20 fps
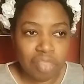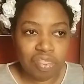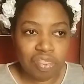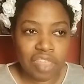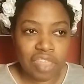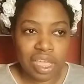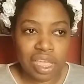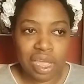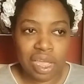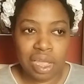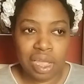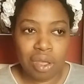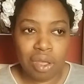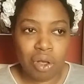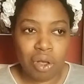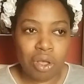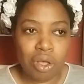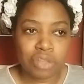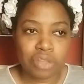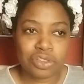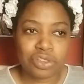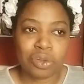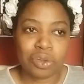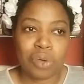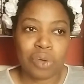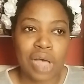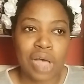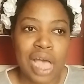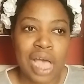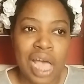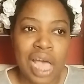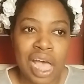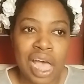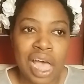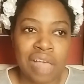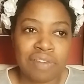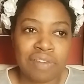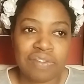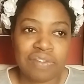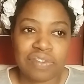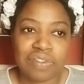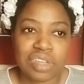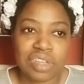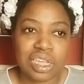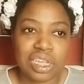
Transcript: they also have